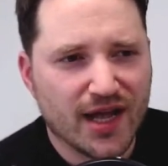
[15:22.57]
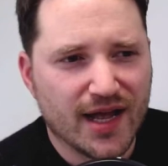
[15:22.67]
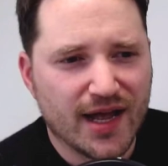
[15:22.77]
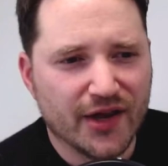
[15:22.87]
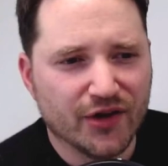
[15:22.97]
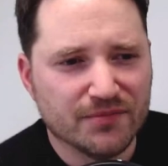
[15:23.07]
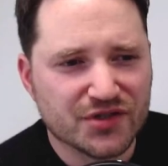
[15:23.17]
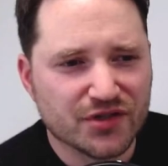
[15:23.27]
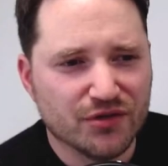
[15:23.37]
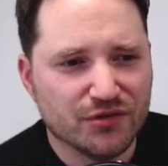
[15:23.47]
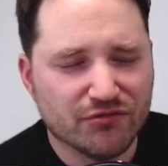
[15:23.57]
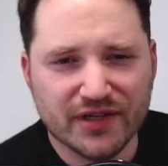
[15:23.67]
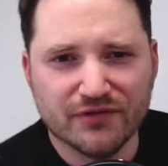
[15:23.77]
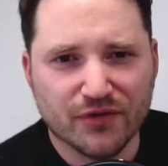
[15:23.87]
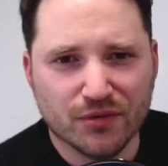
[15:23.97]
And I'm so
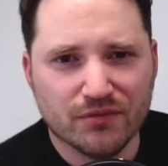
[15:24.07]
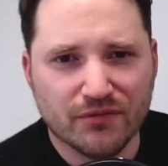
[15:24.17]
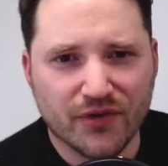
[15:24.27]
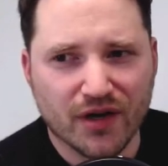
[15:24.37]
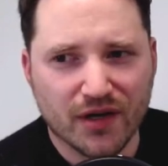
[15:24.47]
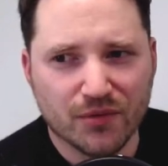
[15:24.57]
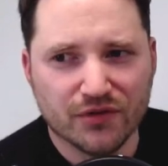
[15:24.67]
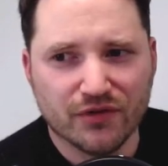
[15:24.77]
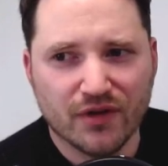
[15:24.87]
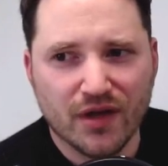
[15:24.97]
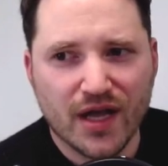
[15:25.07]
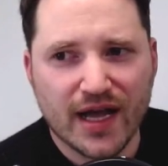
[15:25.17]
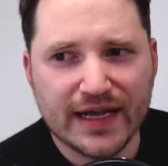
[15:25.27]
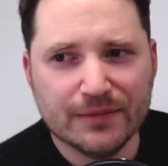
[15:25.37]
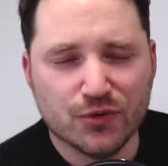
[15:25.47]
grateful that I was
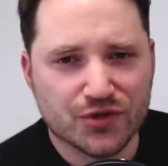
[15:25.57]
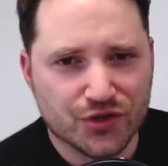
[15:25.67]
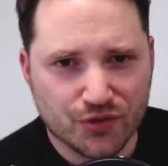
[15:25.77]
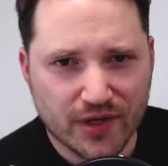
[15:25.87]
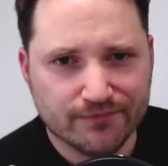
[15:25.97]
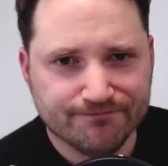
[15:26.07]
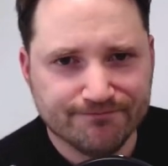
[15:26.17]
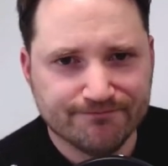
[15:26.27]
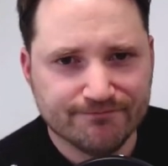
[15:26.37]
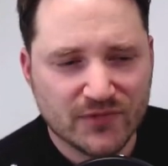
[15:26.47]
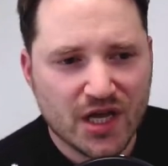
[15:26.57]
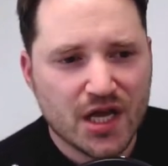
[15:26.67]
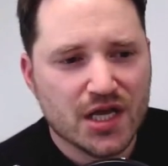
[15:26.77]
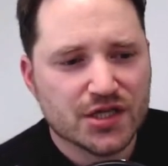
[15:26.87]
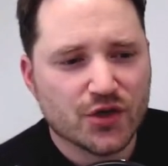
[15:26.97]
able to do that.
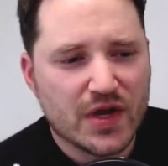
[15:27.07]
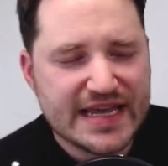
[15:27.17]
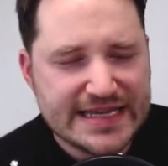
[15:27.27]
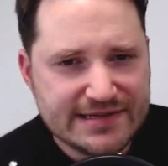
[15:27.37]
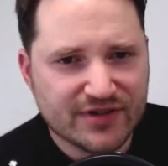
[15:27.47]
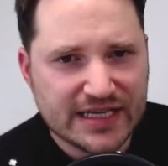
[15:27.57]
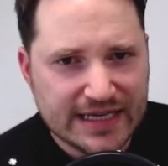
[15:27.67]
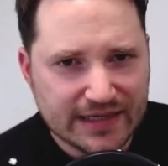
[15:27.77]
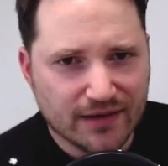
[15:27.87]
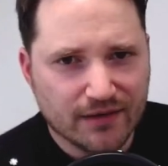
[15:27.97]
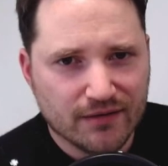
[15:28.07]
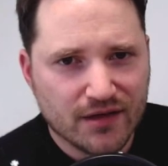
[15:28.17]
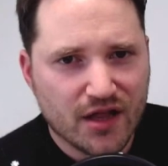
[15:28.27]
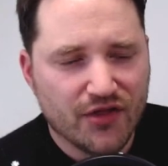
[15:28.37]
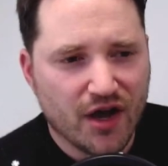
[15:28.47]
So even in
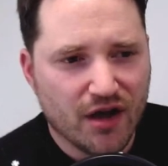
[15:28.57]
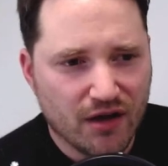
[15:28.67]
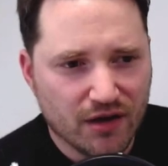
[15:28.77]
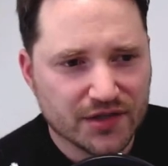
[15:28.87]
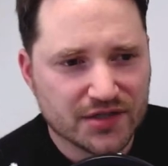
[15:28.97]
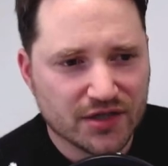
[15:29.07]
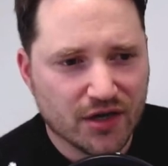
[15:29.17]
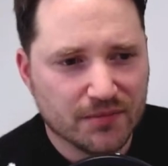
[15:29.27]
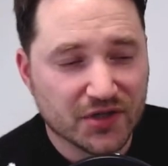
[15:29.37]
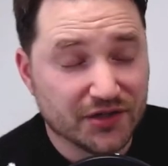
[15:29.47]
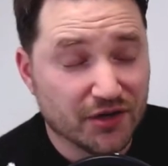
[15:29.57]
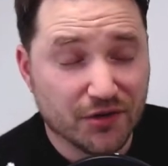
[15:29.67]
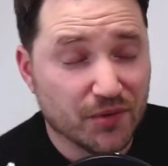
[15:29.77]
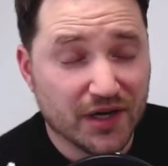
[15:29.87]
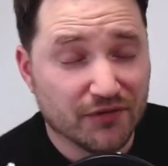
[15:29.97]
the hardest times, I don't know
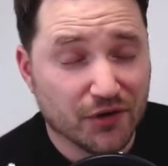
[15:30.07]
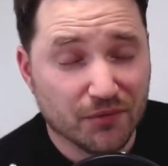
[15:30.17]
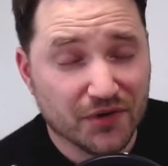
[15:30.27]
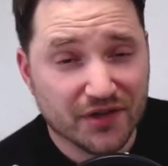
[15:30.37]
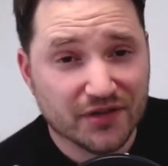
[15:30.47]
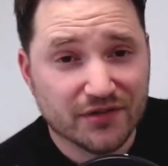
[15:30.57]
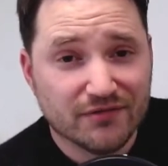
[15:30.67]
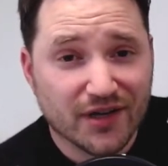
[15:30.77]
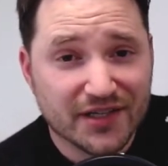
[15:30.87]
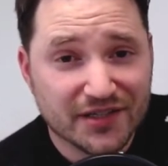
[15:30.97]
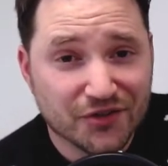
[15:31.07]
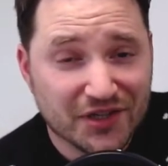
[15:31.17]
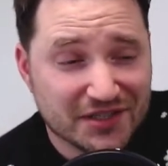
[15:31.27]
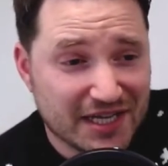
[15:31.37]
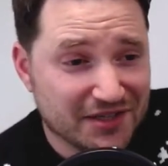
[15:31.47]
where I've gone with this. I did not
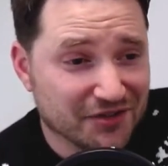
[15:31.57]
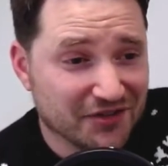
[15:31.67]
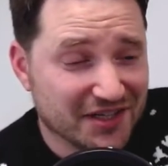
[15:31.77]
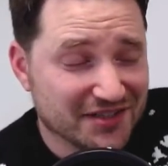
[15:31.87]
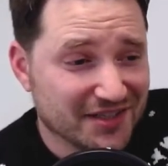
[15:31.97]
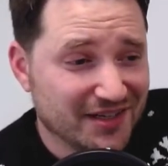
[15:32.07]
intend on this.